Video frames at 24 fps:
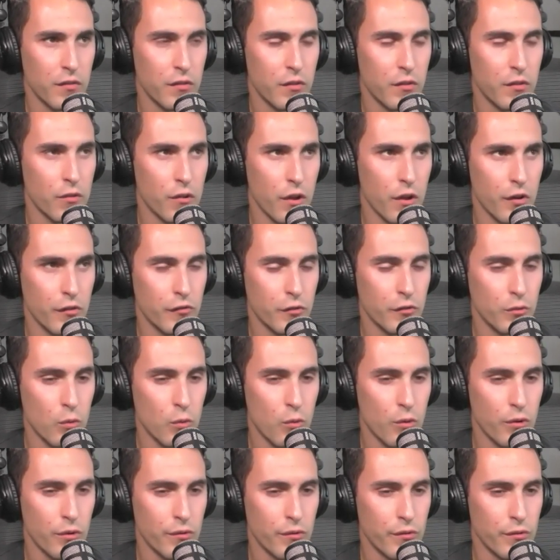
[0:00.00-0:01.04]
the larger
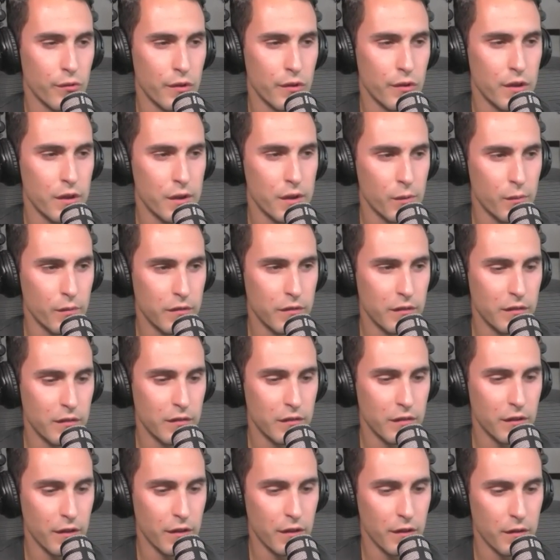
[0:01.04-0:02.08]
ordinal
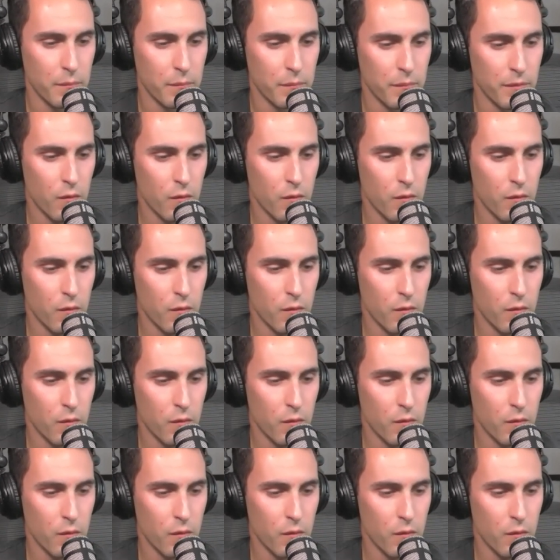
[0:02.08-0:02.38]
ecosystem.